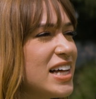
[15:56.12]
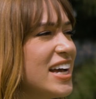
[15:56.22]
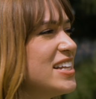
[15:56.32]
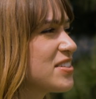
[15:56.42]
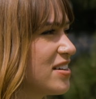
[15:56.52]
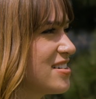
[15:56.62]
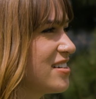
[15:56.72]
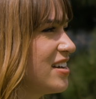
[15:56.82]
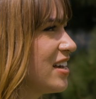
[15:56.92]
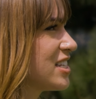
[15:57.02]
clients are
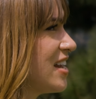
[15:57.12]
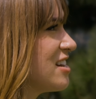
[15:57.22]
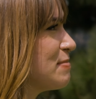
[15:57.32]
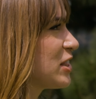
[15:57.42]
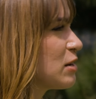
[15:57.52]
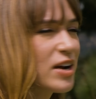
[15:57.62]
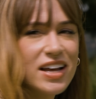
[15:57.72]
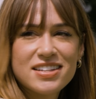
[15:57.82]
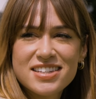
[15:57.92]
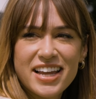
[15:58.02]
excited about their
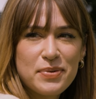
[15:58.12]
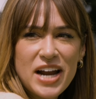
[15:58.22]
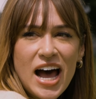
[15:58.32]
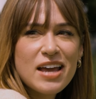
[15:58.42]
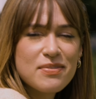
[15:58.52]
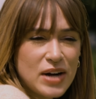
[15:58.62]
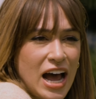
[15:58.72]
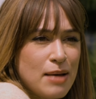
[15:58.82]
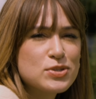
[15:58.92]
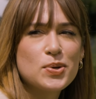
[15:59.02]
brands. Like when
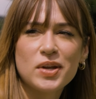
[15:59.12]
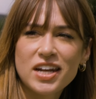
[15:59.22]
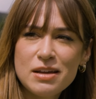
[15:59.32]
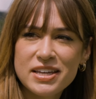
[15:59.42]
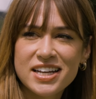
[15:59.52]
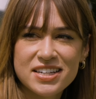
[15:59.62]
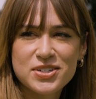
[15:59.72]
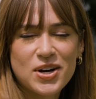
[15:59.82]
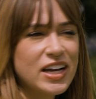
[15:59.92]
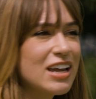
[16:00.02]
I'm sold on it because they're
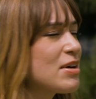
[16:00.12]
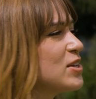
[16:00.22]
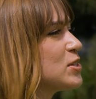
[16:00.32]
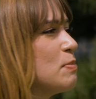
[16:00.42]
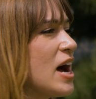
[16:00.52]
talking about it so